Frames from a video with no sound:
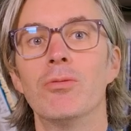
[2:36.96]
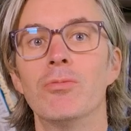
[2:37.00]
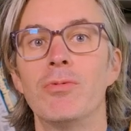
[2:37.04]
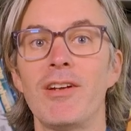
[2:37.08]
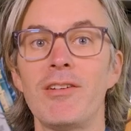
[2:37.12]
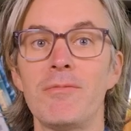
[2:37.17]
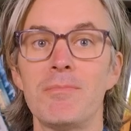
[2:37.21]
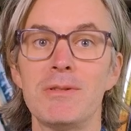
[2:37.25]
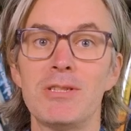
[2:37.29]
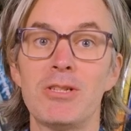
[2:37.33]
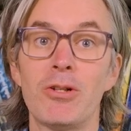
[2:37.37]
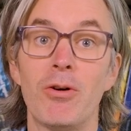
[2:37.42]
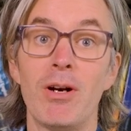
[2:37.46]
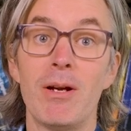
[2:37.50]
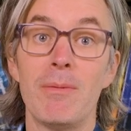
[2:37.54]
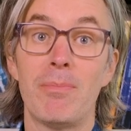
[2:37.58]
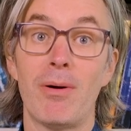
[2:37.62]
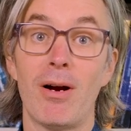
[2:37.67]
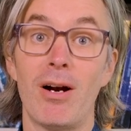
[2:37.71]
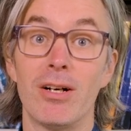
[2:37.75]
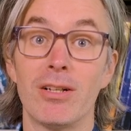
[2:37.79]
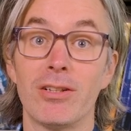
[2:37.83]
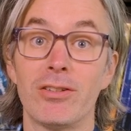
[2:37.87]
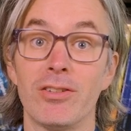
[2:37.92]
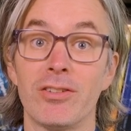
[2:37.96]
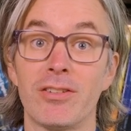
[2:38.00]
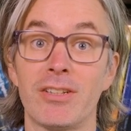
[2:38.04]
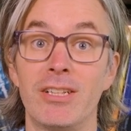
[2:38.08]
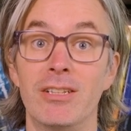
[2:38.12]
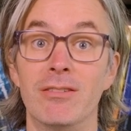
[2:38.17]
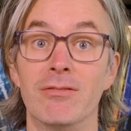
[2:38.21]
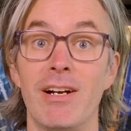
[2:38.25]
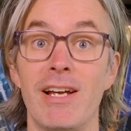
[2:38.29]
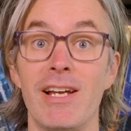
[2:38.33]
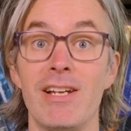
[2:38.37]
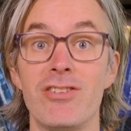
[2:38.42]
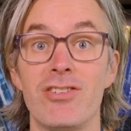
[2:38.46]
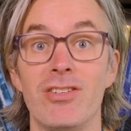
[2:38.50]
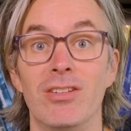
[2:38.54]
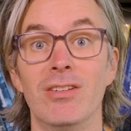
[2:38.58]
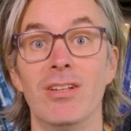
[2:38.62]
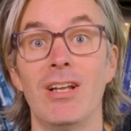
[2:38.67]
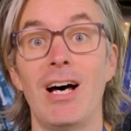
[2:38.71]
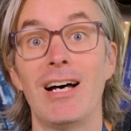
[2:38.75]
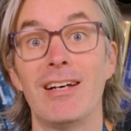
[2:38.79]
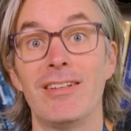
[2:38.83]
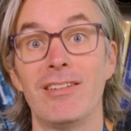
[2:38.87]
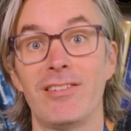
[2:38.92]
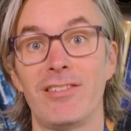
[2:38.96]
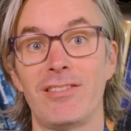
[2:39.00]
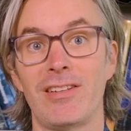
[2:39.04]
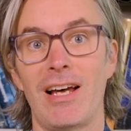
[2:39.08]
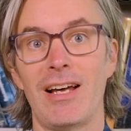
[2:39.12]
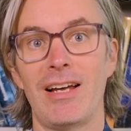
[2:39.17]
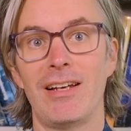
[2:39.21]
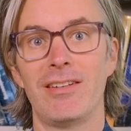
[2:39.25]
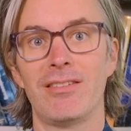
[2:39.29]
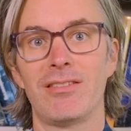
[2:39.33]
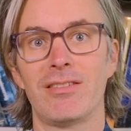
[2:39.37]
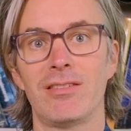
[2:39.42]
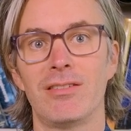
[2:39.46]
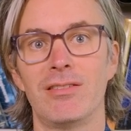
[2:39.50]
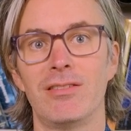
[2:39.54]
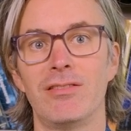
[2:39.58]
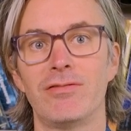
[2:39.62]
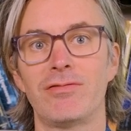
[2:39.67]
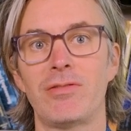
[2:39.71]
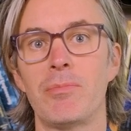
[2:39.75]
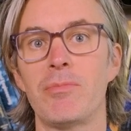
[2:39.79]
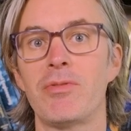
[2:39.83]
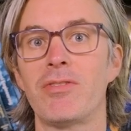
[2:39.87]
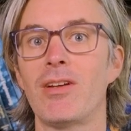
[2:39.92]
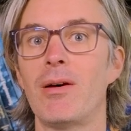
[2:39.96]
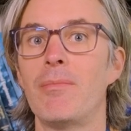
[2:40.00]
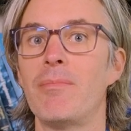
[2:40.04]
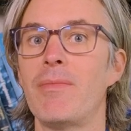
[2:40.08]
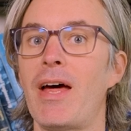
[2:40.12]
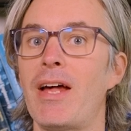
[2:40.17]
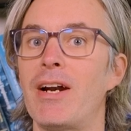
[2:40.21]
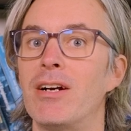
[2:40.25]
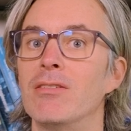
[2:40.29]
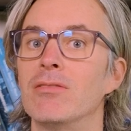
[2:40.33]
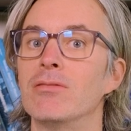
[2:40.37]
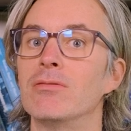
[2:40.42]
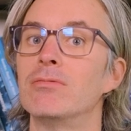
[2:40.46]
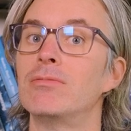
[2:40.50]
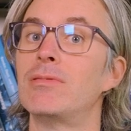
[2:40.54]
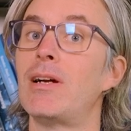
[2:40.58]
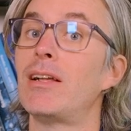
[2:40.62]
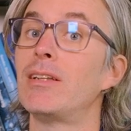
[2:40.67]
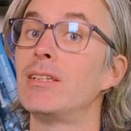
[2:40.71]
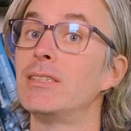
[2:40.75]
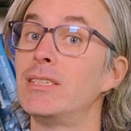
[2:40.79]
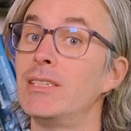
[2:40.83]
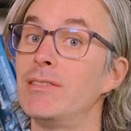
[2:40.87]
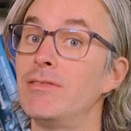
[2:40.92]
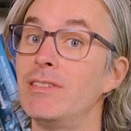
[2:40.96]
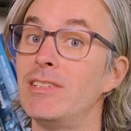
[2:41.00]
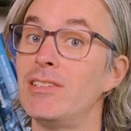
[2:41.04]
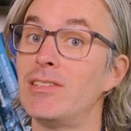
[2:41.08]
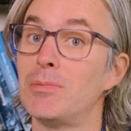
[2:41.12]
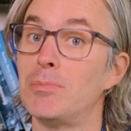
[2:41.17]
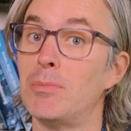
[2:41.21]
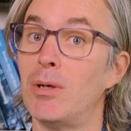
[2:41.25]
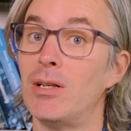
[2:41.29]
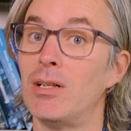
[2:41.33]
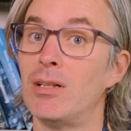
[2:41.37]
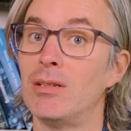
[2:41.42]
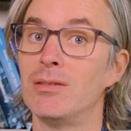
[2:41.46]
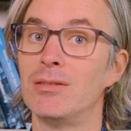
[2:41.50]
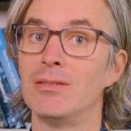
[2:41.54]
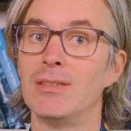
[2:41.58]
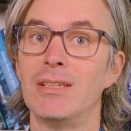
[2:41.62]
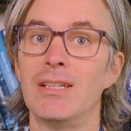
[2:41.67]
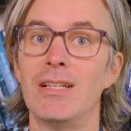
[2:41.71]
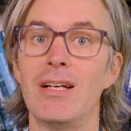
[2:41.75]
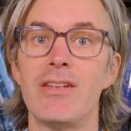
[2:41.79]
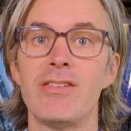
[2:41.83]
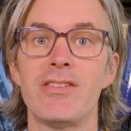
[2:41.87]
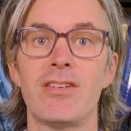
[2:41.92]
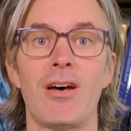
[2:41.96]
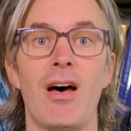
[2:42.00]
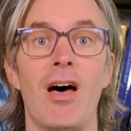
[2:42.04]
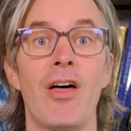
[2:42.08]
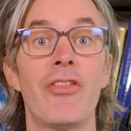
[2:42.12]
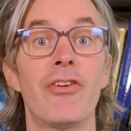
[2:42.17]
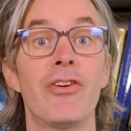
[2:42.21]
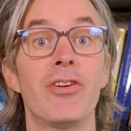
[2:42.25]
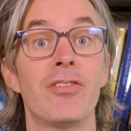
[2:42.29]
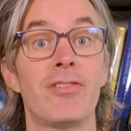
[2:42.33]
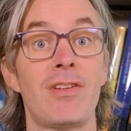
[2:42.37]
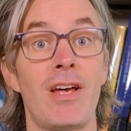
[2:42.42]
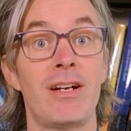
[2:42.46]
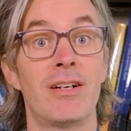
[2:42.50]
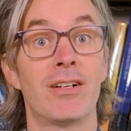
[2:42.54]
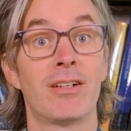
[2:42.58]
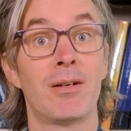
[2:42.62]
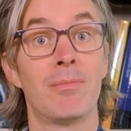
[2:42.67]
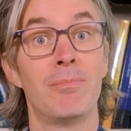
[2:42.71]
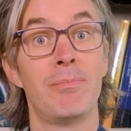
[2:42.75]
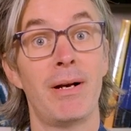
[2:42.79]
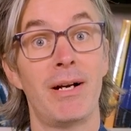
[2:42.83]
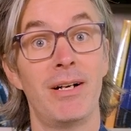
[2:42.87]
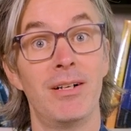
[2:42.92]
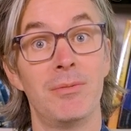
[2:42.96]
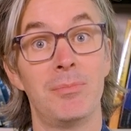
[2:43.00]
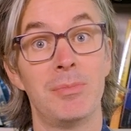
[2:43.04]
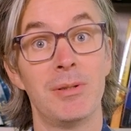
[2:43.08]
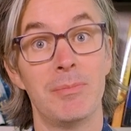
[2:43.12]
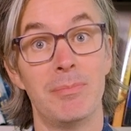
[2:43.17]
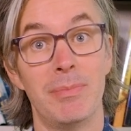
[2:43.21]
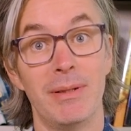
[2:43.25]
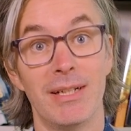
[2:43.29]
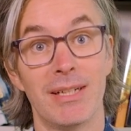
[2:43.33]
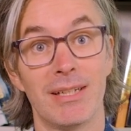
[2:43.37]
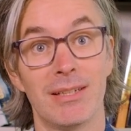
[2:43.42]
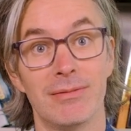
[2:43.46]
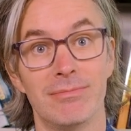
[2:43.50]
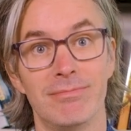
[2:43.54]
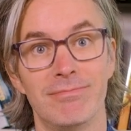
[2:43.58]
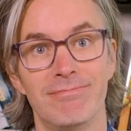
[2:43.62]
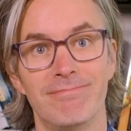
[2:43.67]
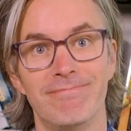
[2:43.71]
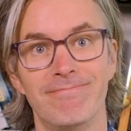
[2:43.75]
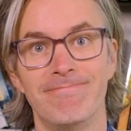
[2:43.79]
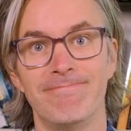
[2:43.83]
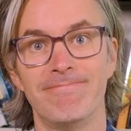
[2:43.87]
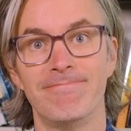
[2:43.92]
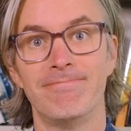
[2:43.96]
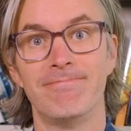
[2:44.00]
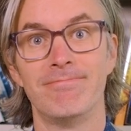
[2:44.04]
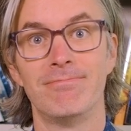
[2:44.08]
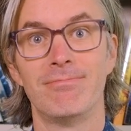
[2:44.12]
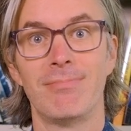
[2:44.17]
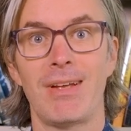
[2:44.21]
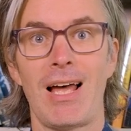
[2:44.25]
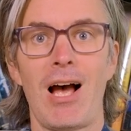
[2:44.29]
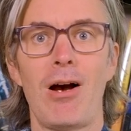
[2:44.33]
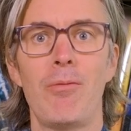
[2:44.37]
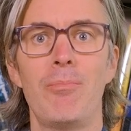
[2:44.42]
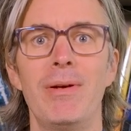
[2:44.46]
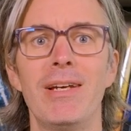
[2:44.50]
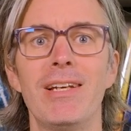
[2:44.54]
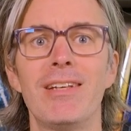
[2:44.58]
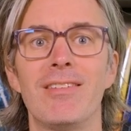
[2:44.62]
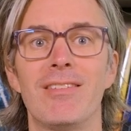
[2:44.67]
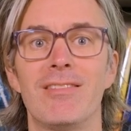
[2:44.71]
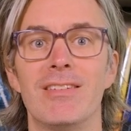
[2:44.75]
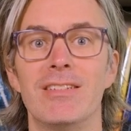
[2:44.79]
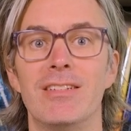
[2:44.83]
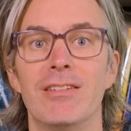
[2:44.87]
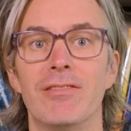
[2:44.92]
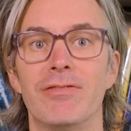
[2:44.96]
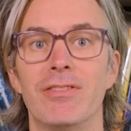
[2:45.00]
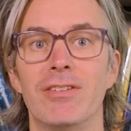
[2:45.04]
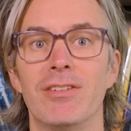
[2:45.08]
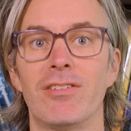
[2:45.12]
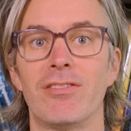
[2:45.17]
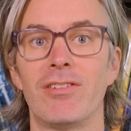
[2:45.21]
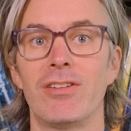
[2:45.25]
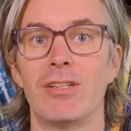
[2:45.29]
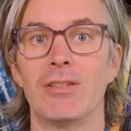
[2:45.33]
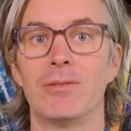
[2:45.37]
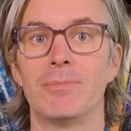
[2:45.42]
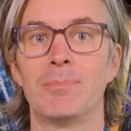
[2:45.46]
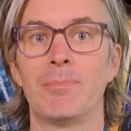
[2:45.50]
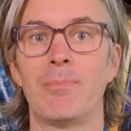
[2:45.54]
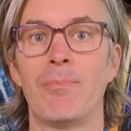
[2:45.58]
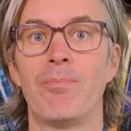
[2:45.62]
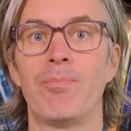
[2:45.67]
Respiratory particles can range a lot in size, from some that are relatively small to others that are comparably big. How big is the difference though?